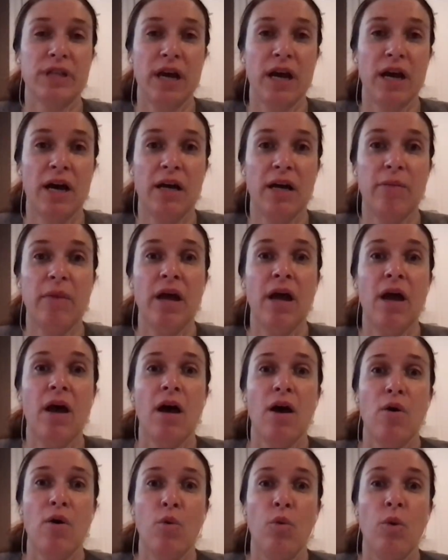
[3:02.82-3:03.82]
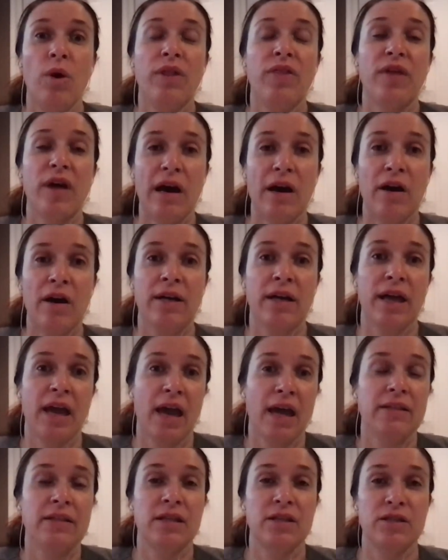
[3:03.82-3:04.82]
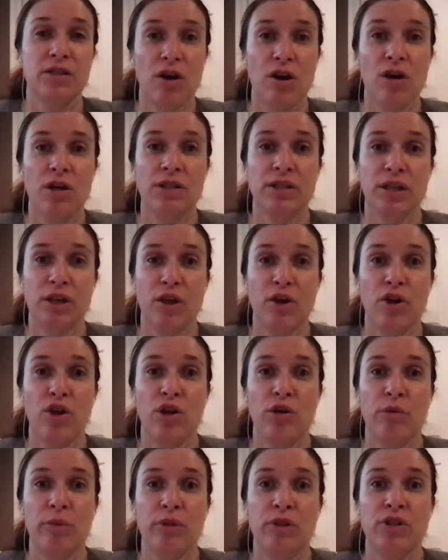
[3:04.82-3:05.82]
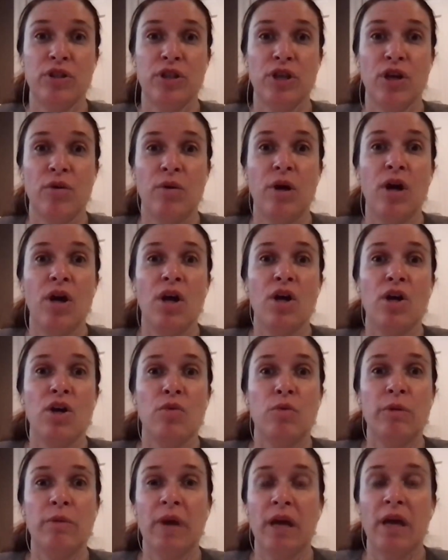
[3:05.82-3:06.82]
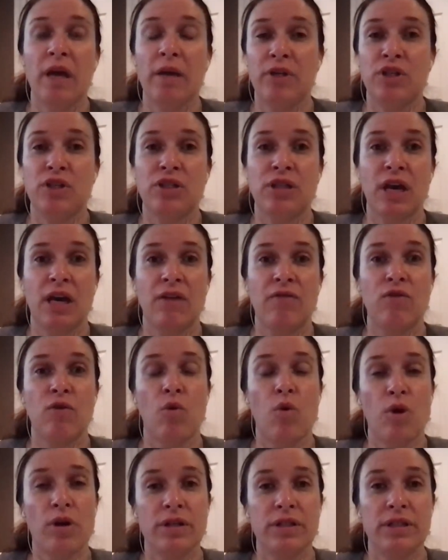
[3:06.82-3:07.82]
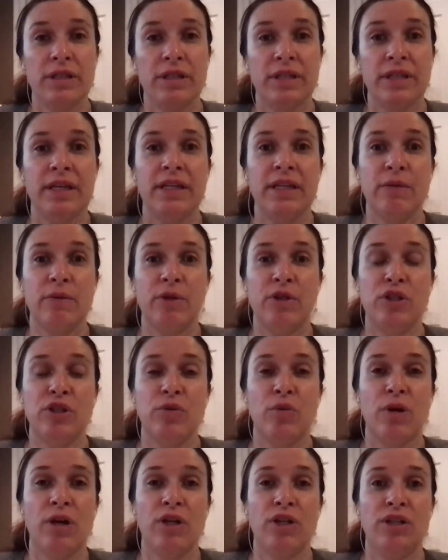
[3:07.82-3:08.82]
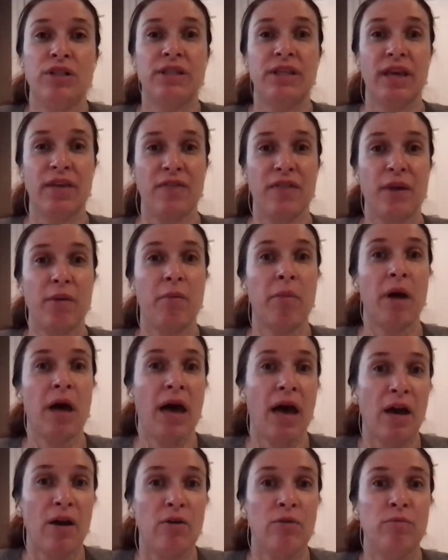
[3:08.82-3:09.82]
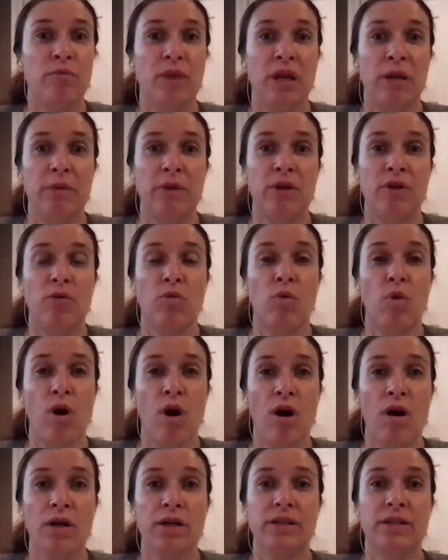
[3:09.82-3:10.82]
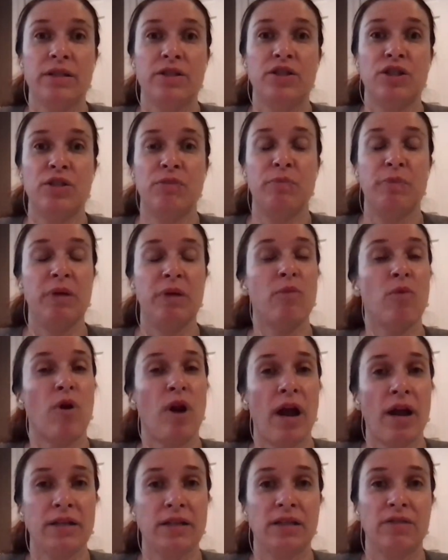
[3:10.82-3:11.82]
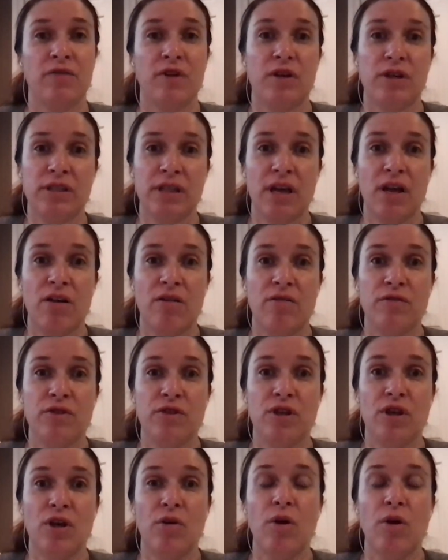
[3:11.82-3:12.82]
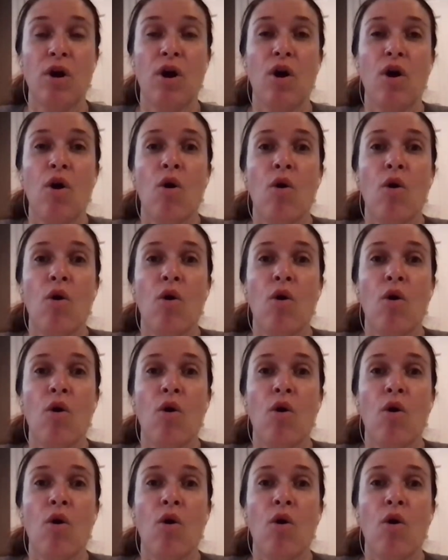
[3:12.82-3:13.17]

more time with our cats and dogs at home. And so we may be just kind of quarantined, and we do want to just get them out, maybe on walks, and just be more active ourselves. So,